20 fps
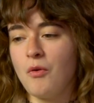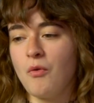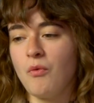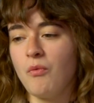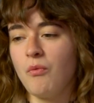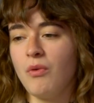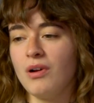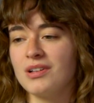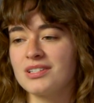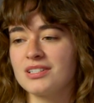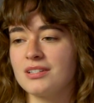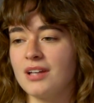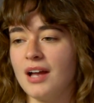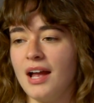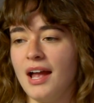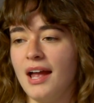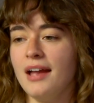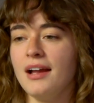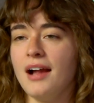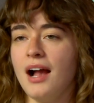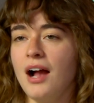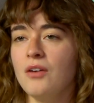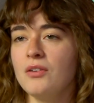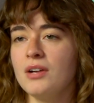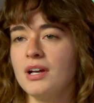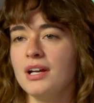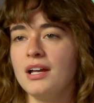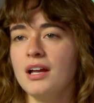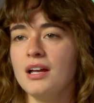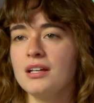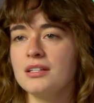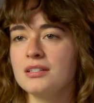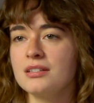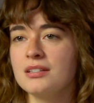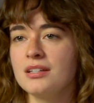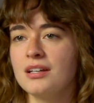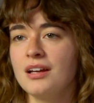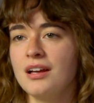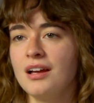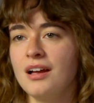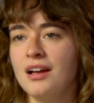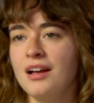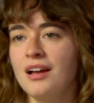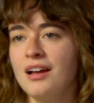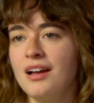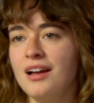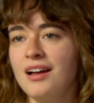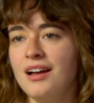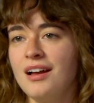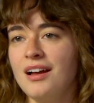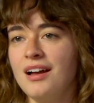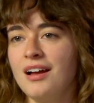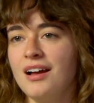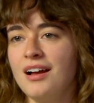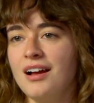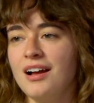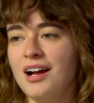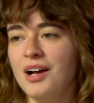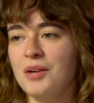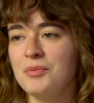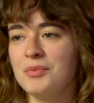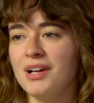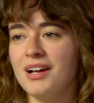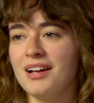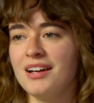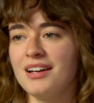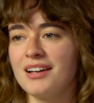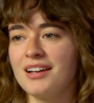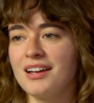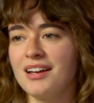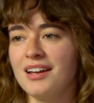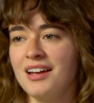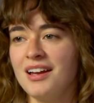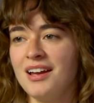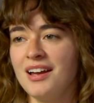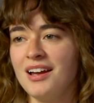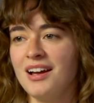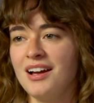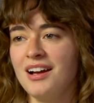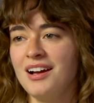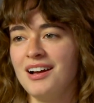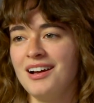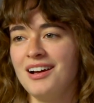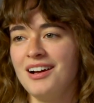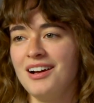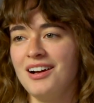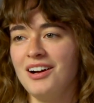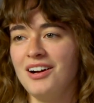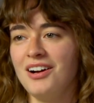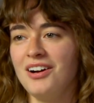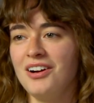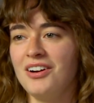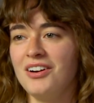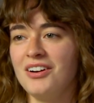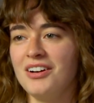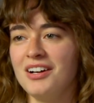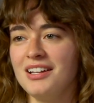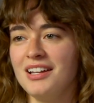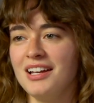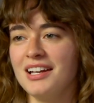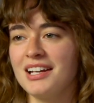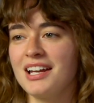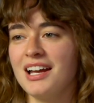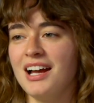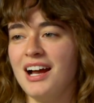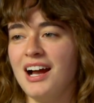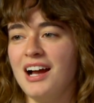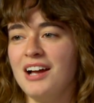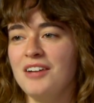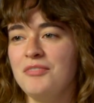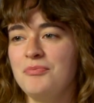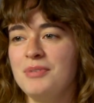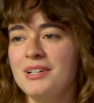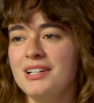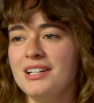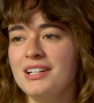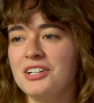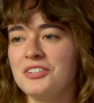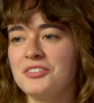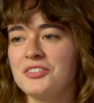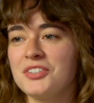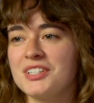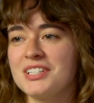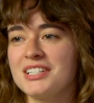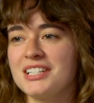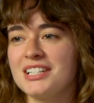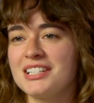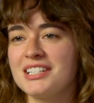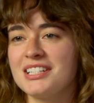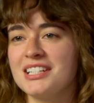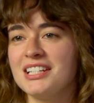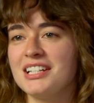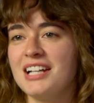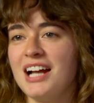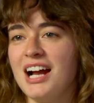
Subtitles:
wants to hang out, I guess. I'm like... Oh, like, I've been here for 16